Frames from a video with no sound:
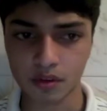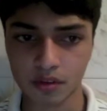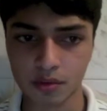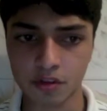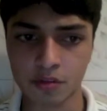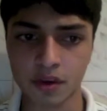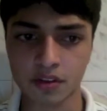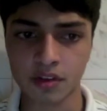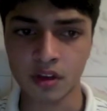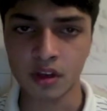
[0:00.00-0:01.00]
respect.
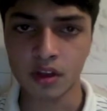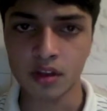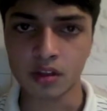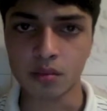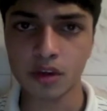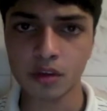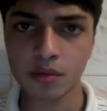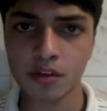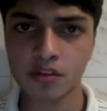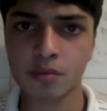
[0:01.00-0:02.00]
The main
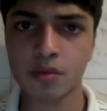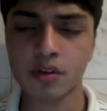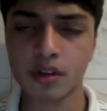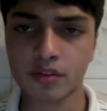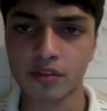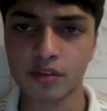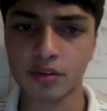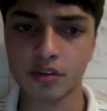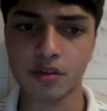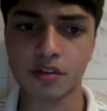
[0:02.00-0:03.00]
principle of
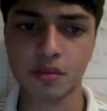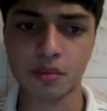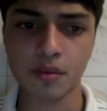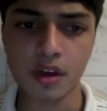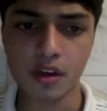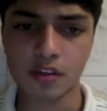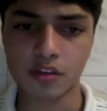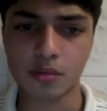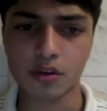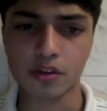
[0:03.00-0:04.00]
socialism is
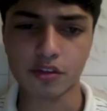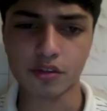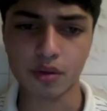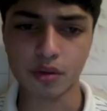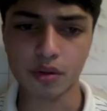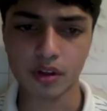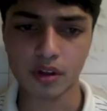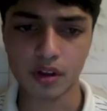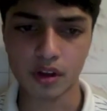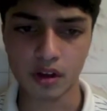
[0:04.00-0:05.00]
to put control
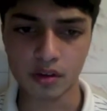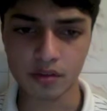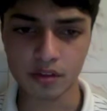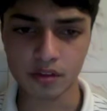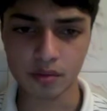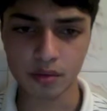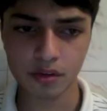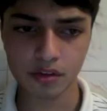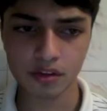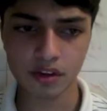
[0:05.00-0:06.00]
of
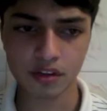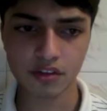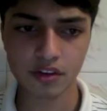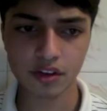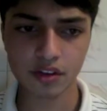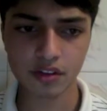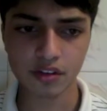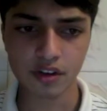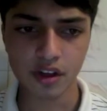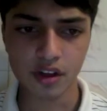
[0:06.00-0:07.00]
distribution,
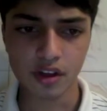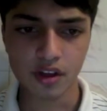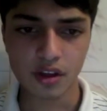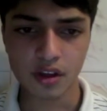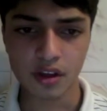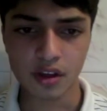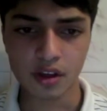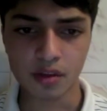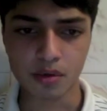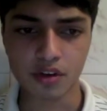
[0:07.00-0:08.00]
exchange,
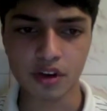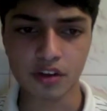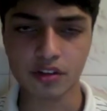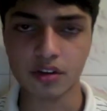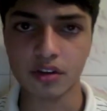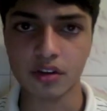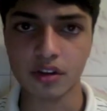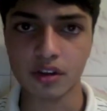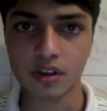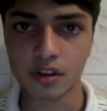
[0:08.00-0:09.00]
and production
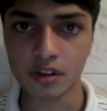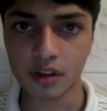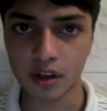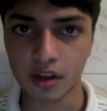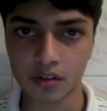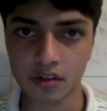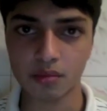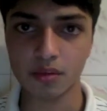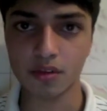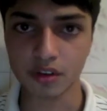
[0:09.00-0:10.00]
in the hands of the
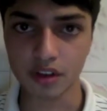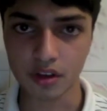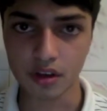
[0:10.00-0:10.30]
community,